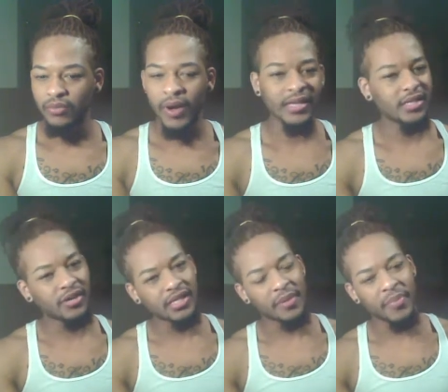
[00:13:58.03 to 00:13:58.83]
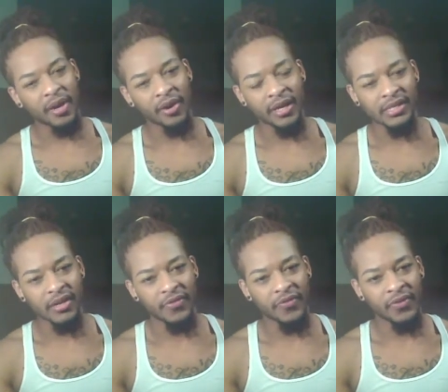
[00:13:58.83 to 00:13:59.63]
why is he always comparing
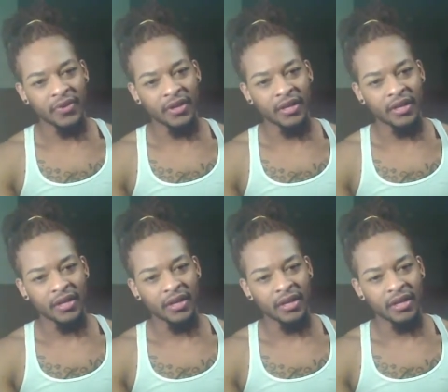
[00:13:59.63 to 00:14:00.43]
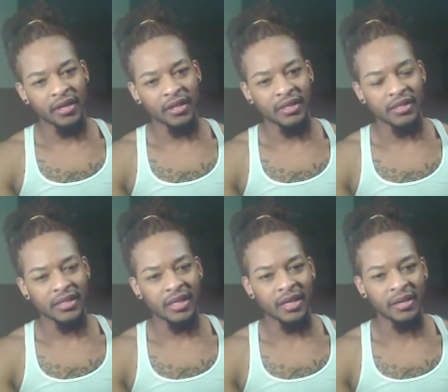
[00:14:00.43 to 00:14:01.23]
himself
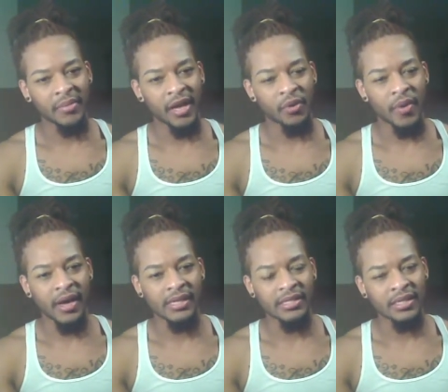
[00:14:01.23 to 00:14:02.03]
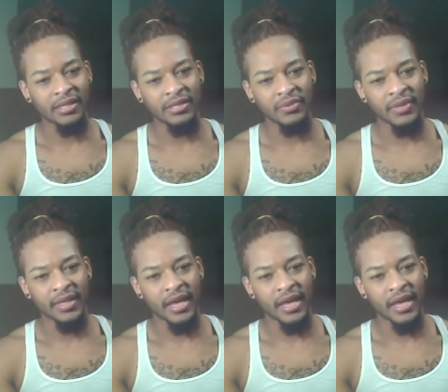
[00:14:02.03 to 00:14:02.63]
to them? Like, why is he doing